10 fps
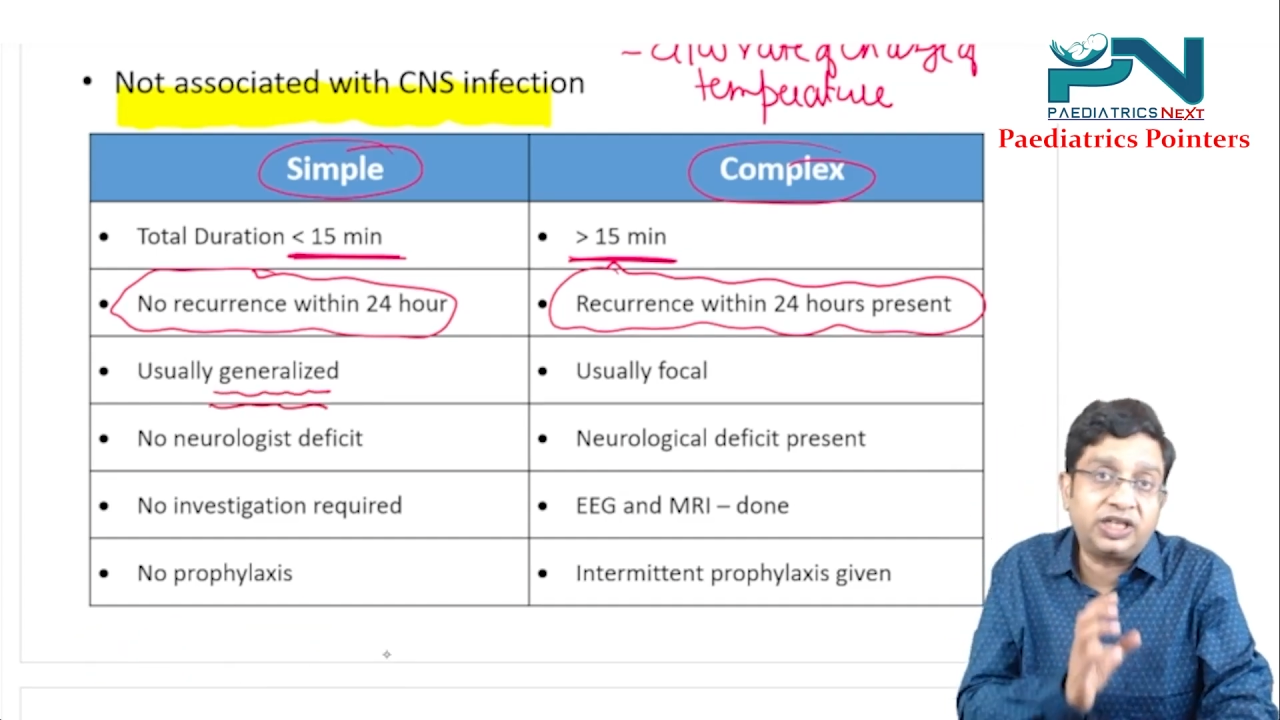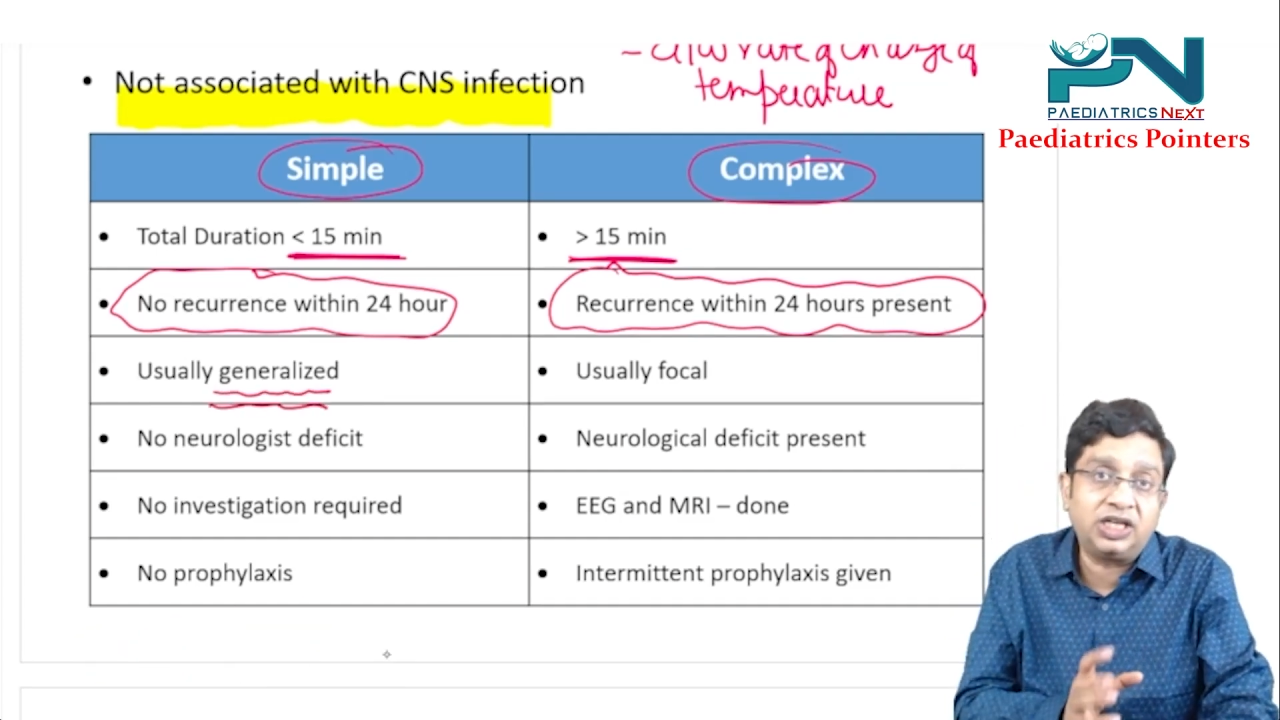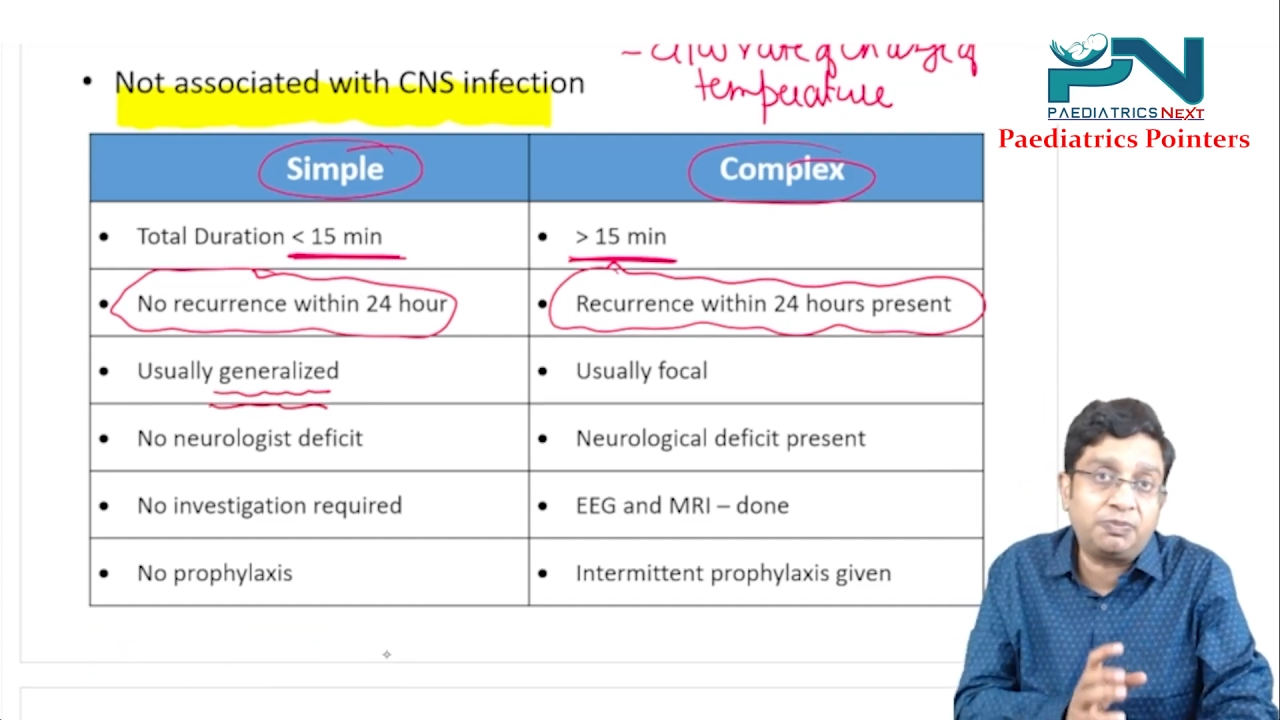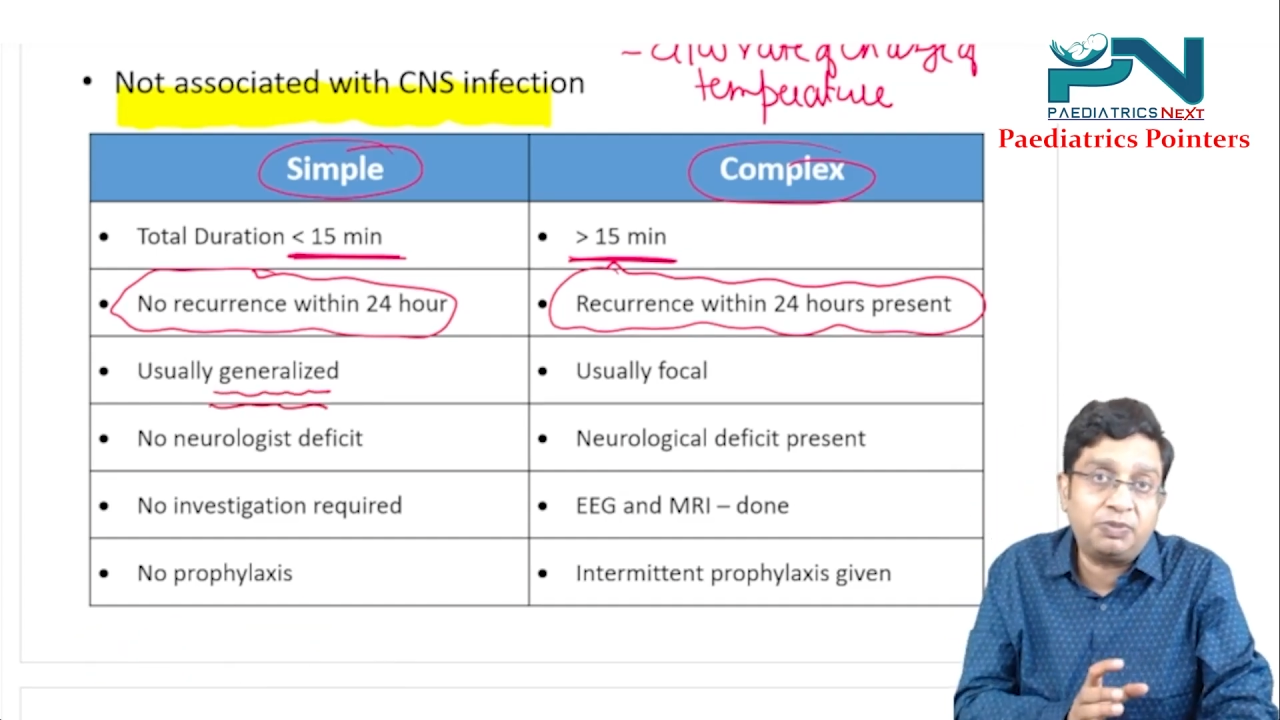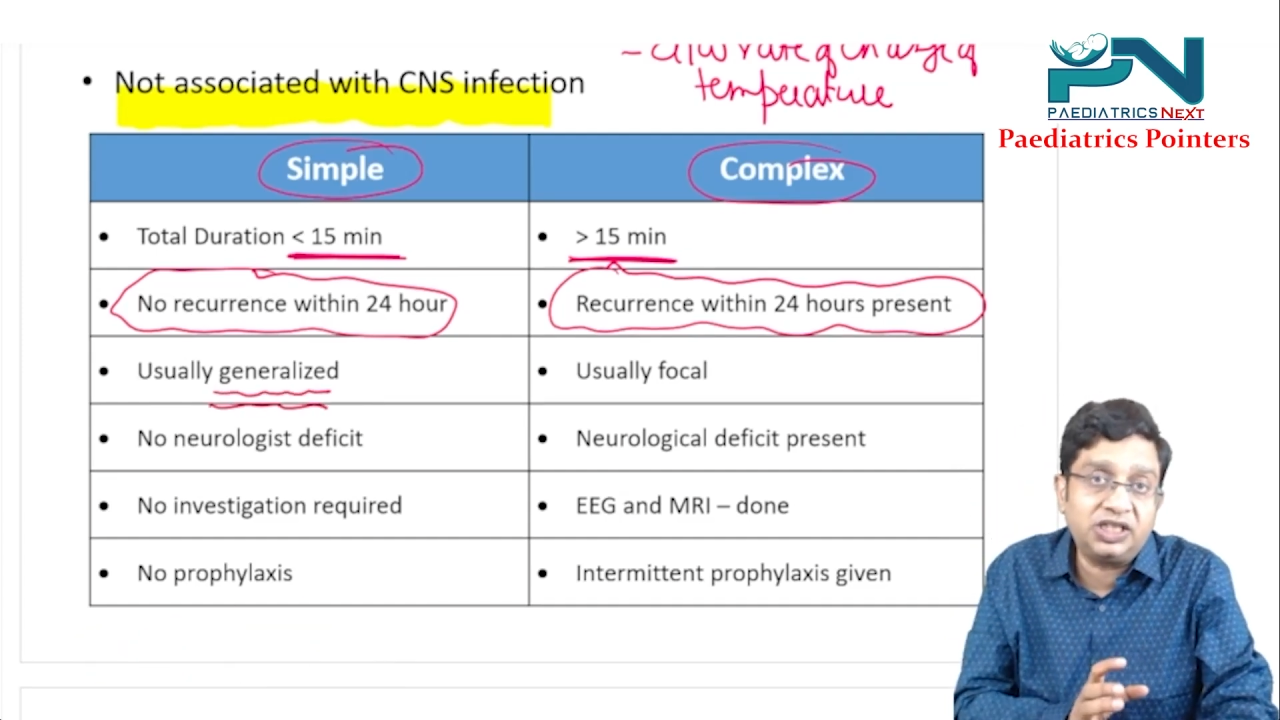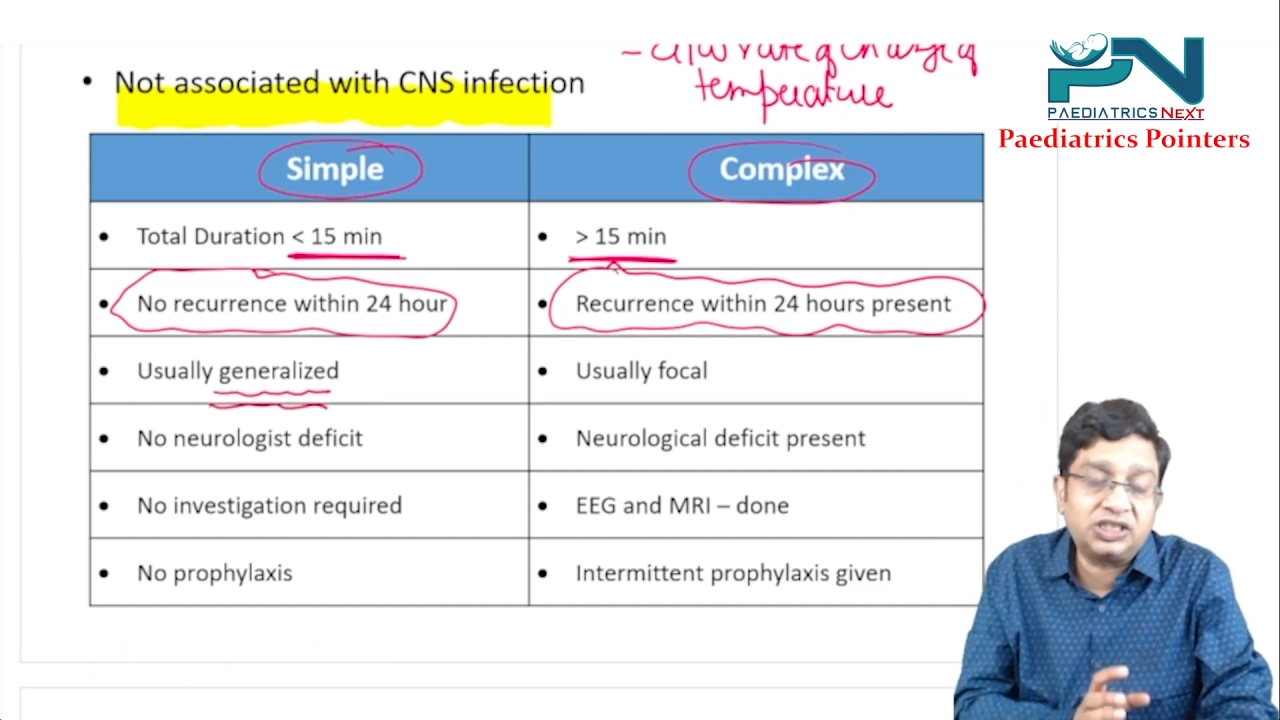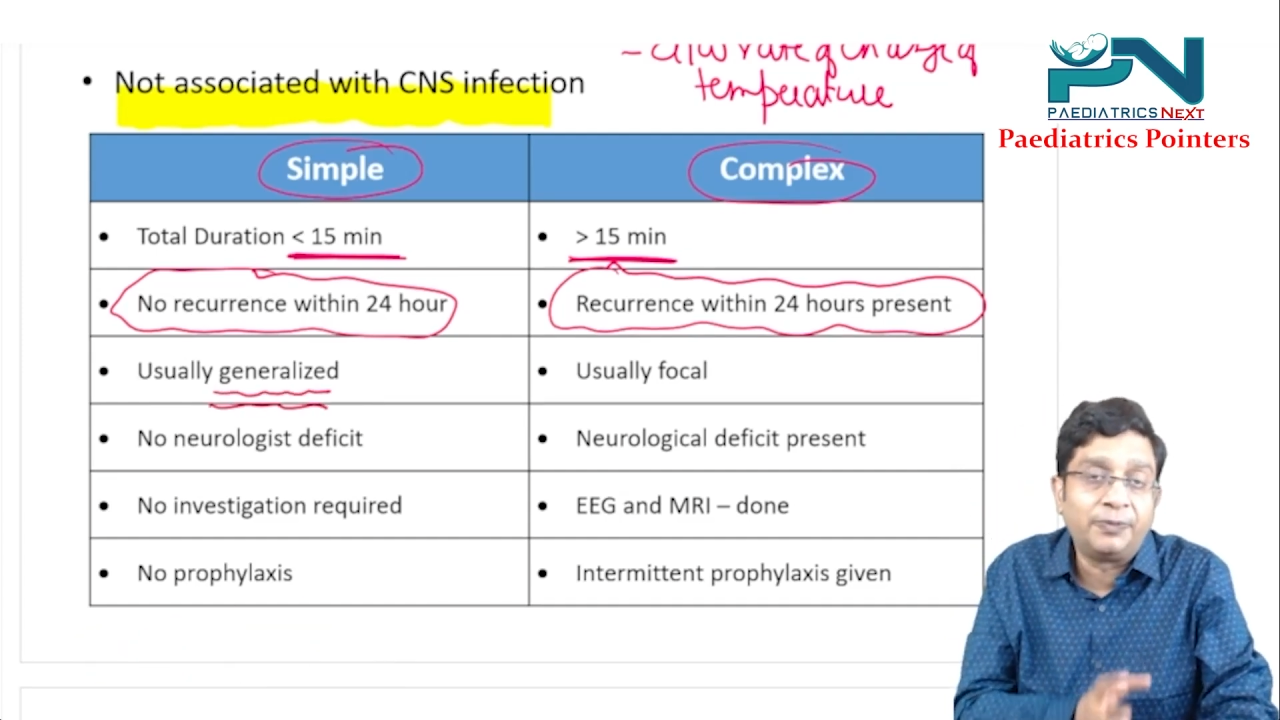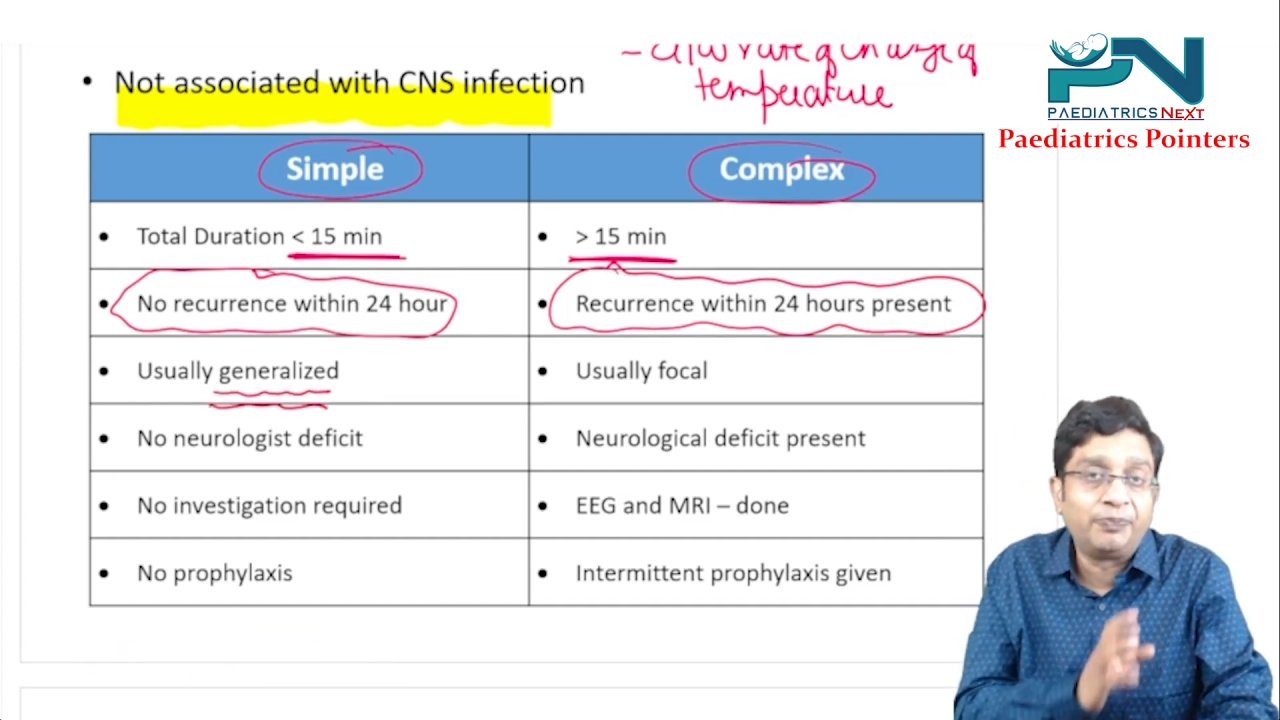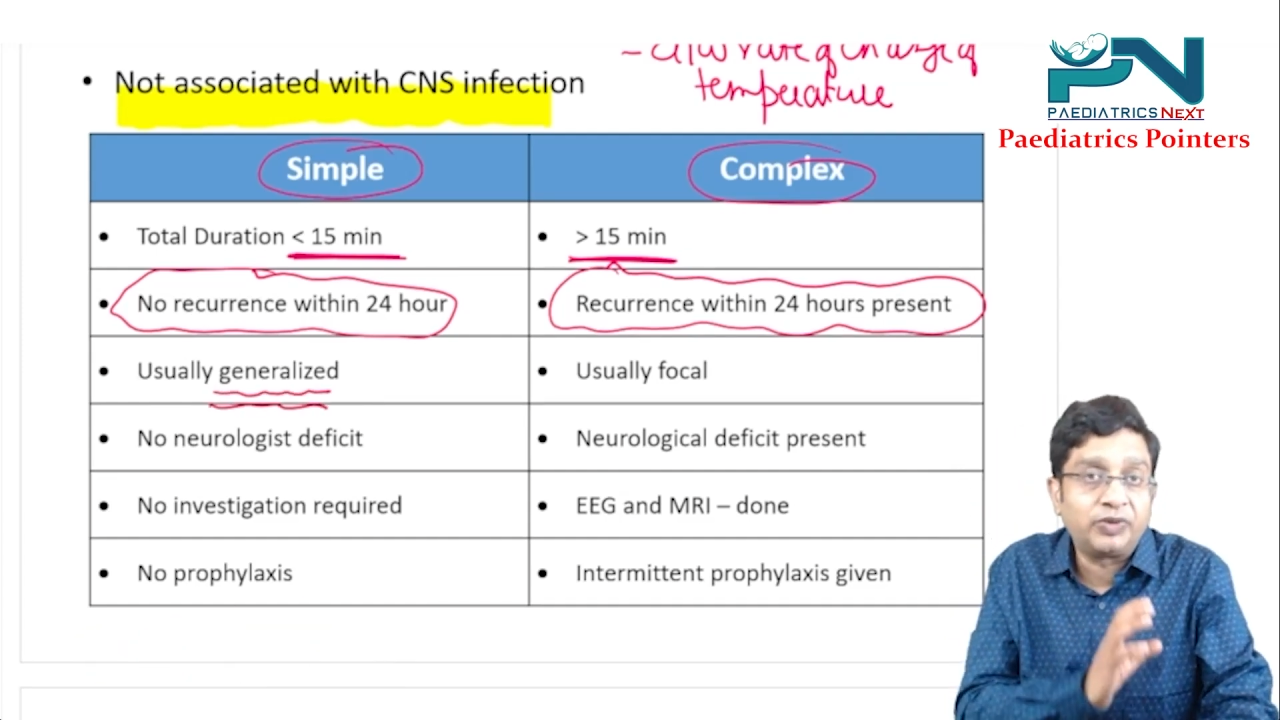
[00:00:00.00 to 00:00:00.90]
take place,